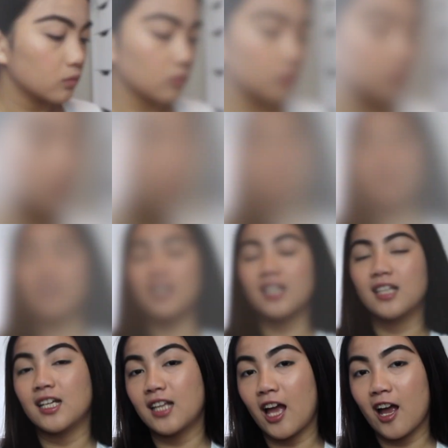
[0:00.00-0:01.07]
That's
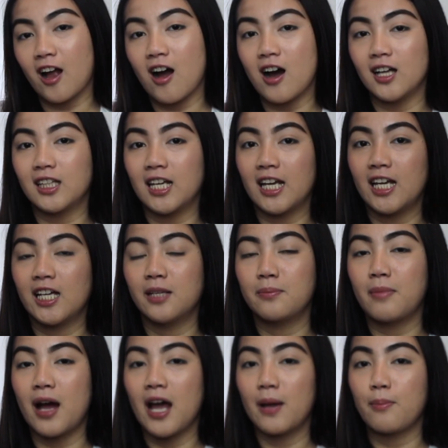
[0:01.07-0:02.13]
everything that I got in
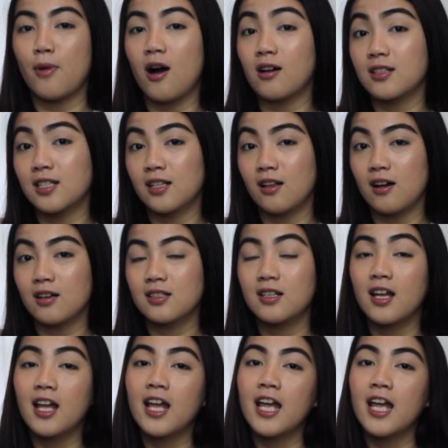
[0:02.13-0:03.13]
my Boxyluxe.